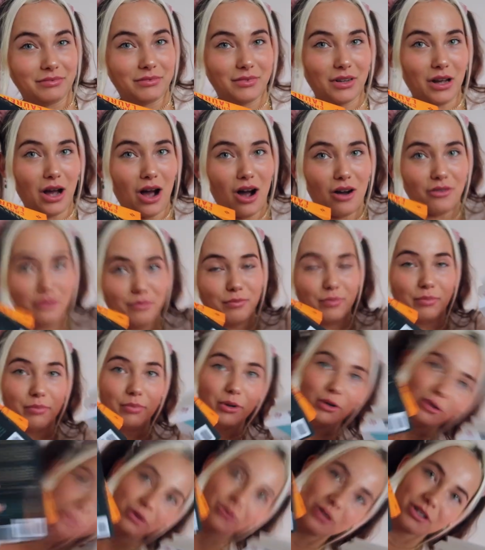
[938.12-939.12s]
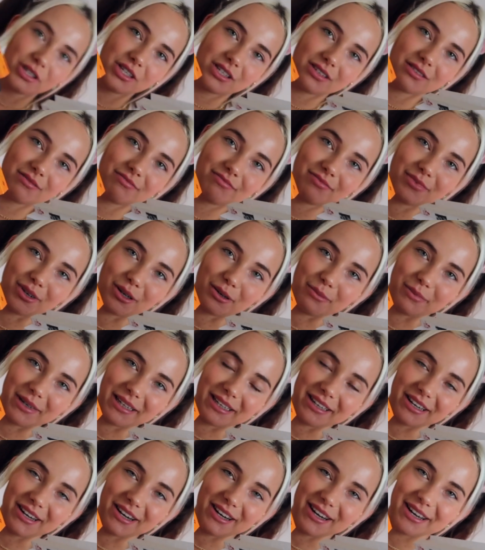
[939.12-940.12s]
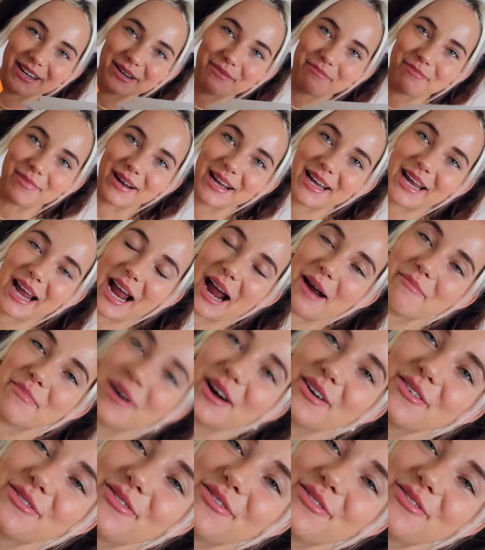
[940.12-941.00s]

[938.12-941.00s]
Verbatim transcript: of books. Oh my god, my camera